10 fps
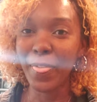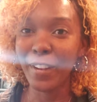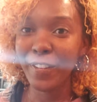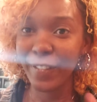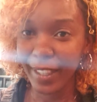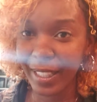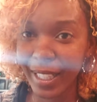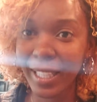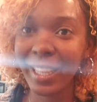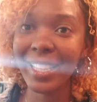the
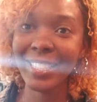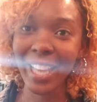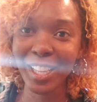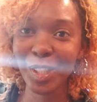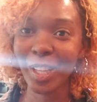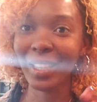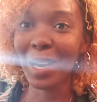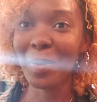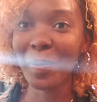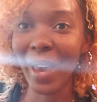feeling is actually
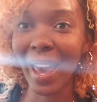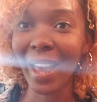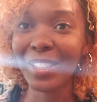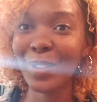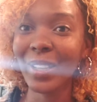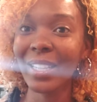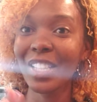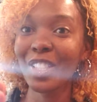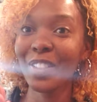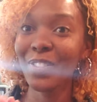coming back, so I can
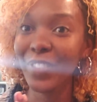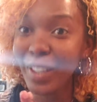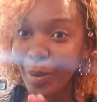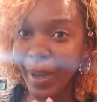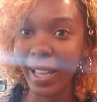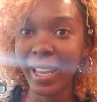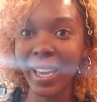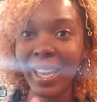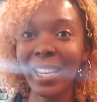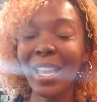actually feel my
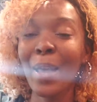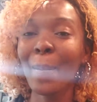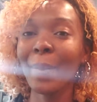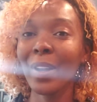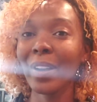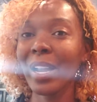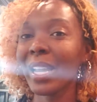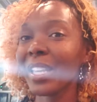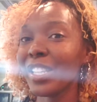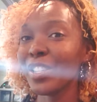hand better. I
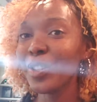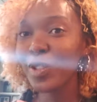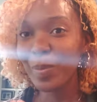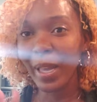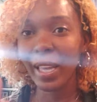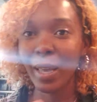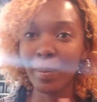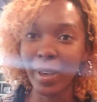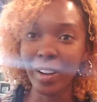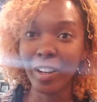can use my
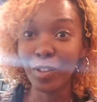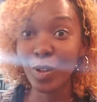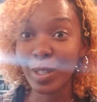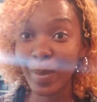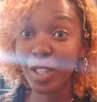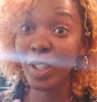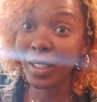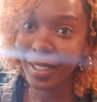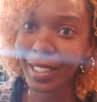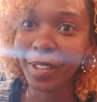hand better. And of course, I'm actually
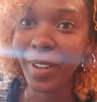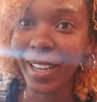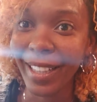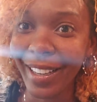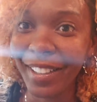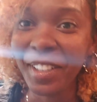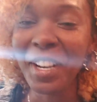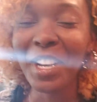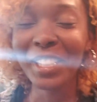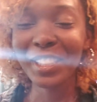cooking right now.
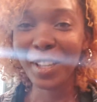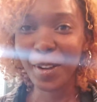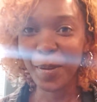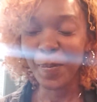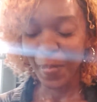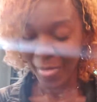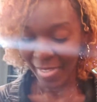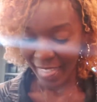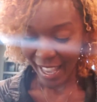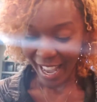So
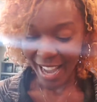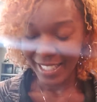I